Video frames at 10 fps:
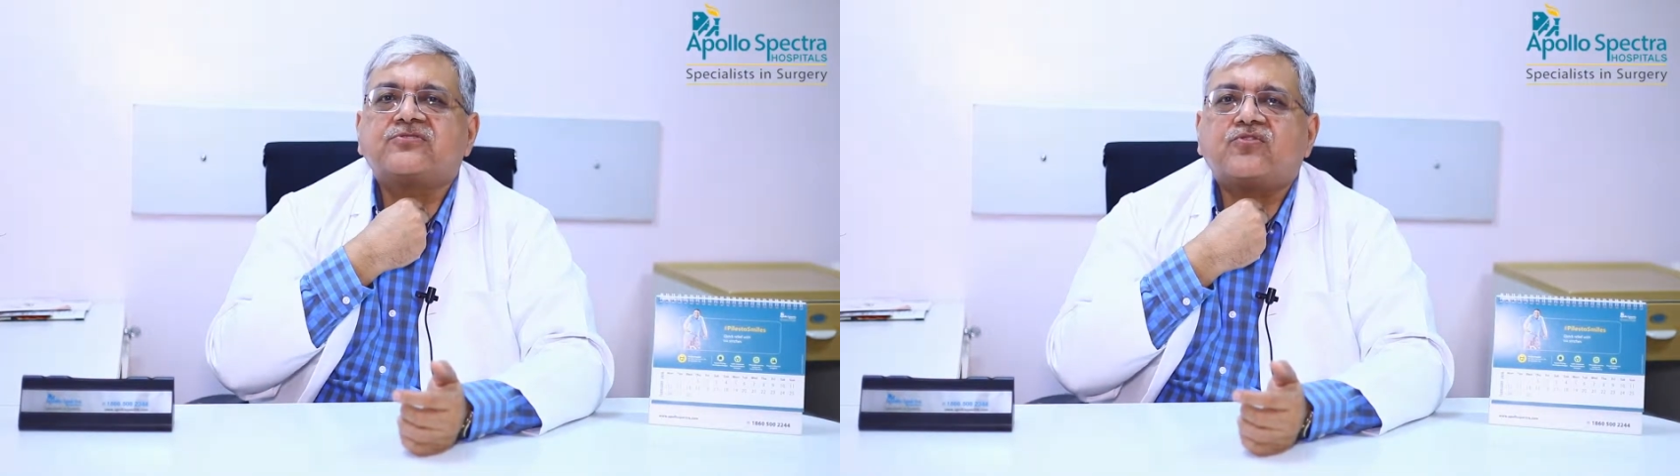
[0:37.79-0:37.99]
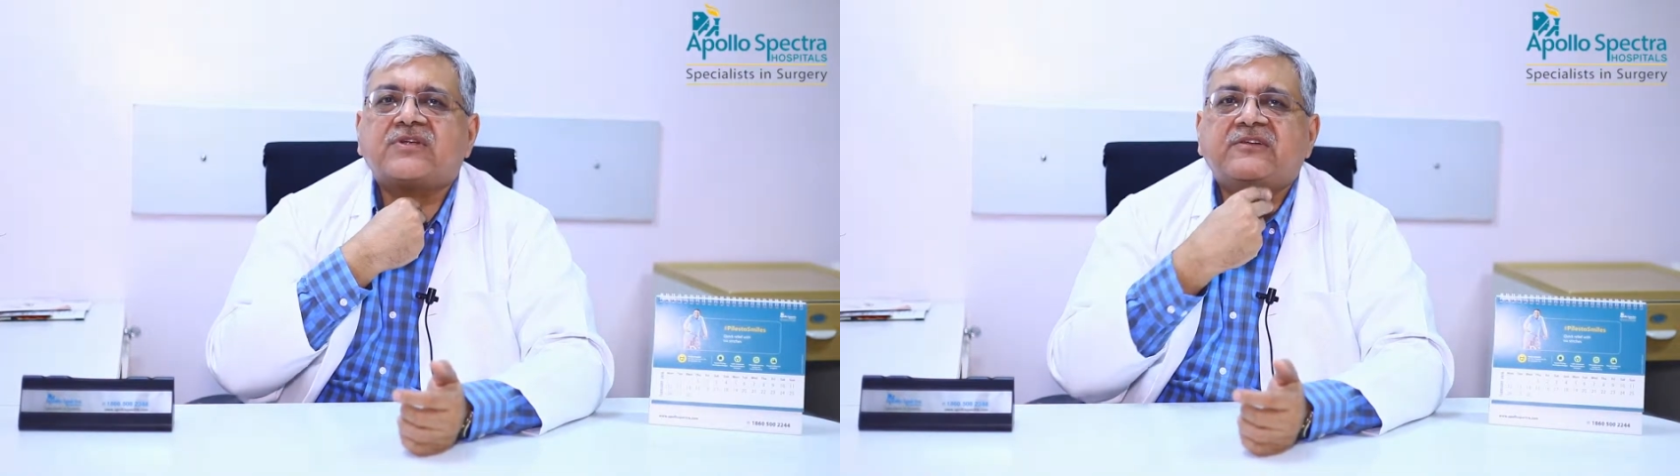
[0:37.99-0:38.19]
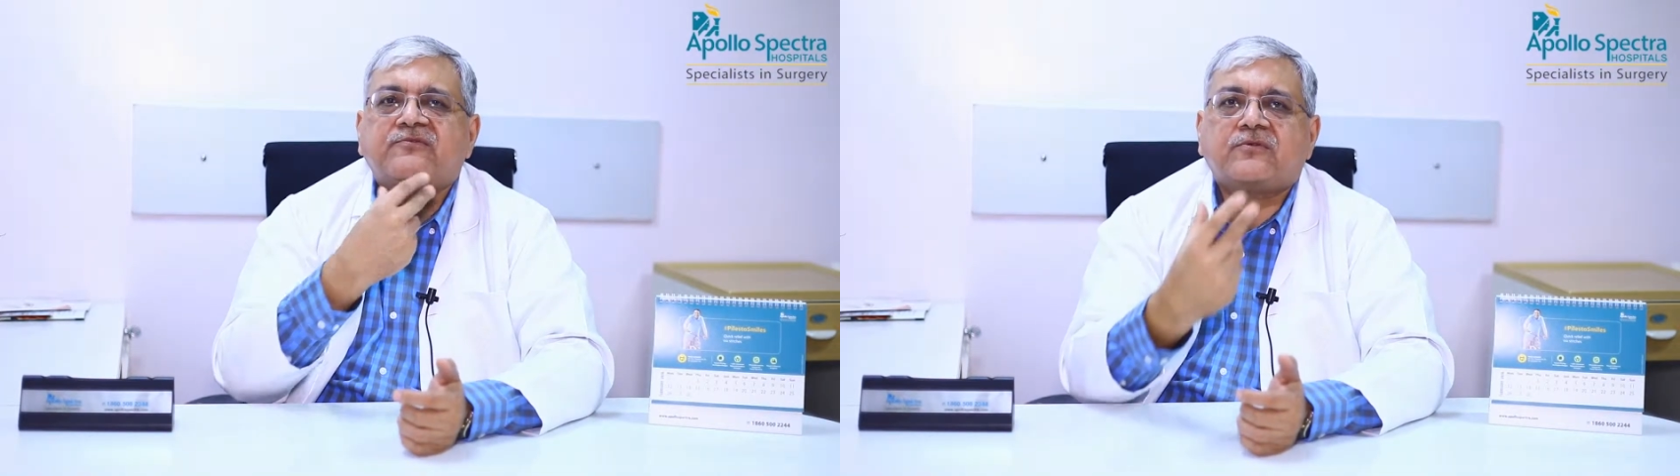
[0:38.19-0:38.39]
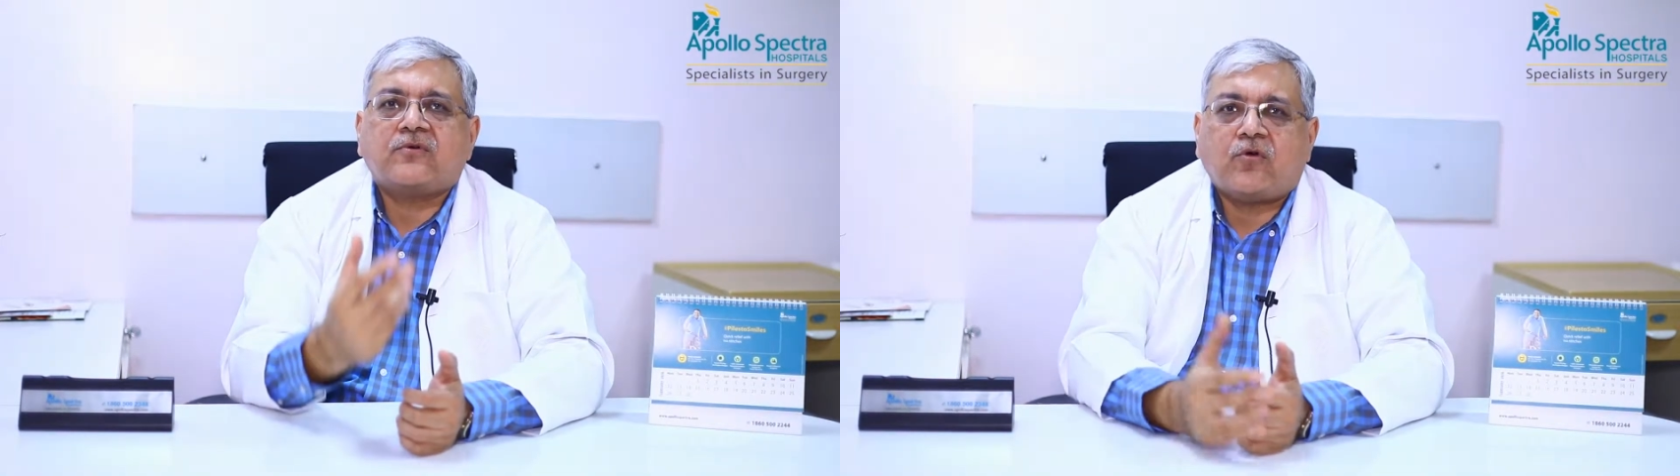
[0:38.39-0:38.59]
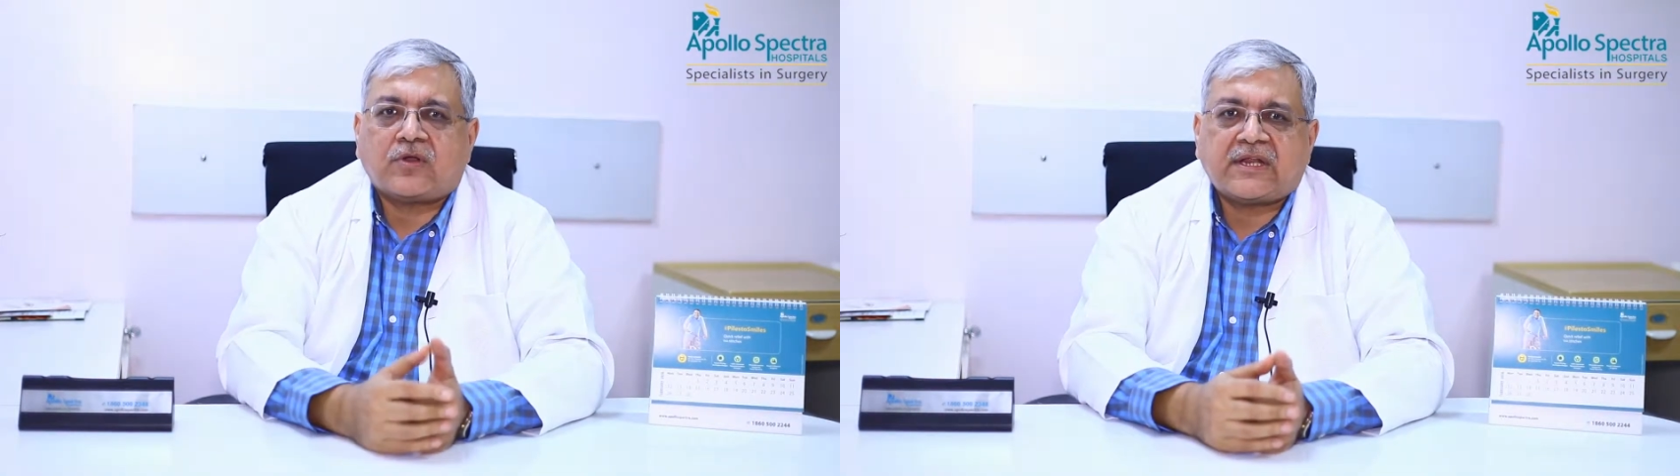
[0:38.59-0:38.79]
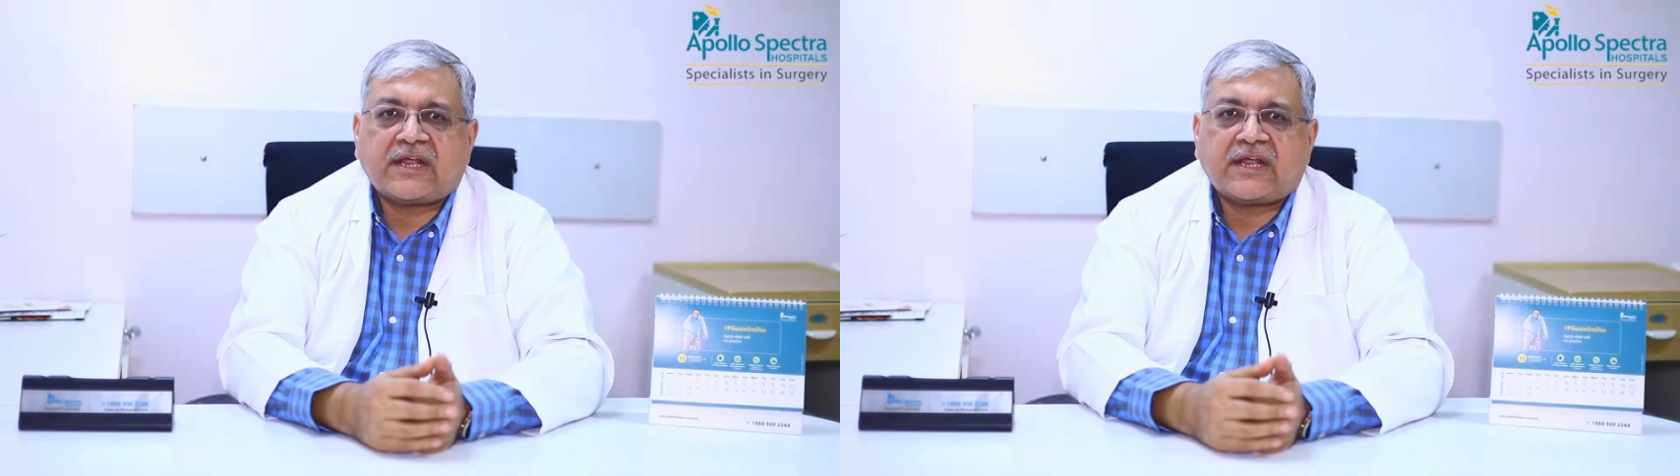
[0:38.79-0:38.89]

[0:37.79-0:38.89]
throat and oral